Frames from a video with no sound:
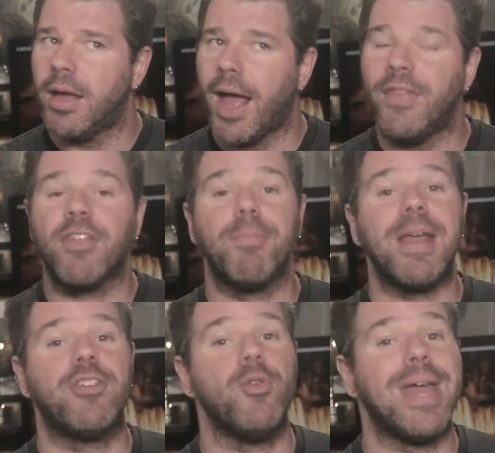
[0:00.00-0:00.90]
and this
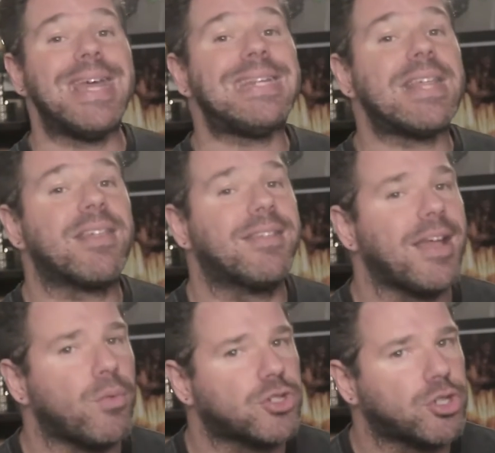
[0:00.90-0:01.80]
makes you
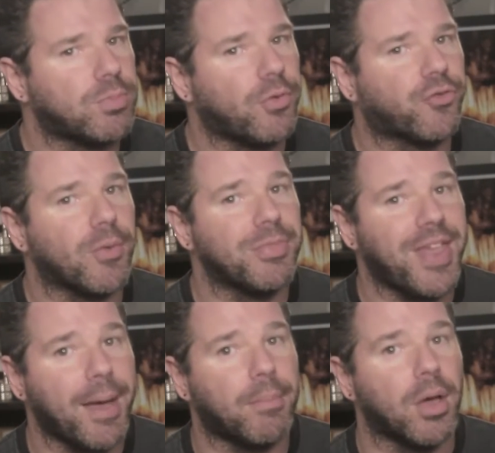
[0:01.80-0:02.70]
indistinguishable from
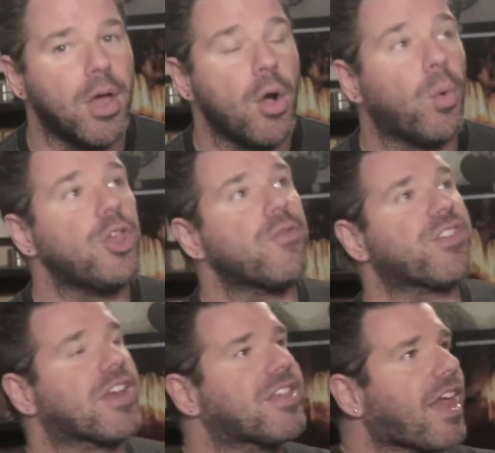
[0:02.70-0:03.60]
them. What you've
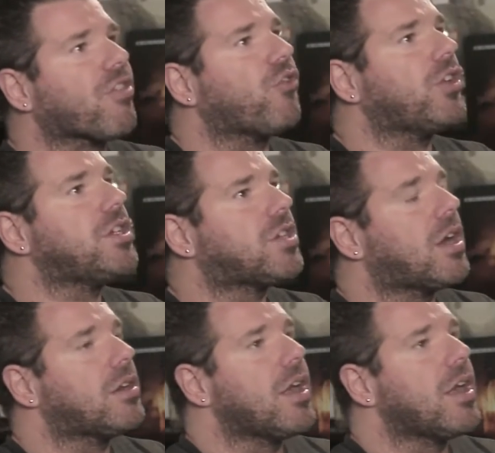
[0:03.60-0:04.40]
successfully done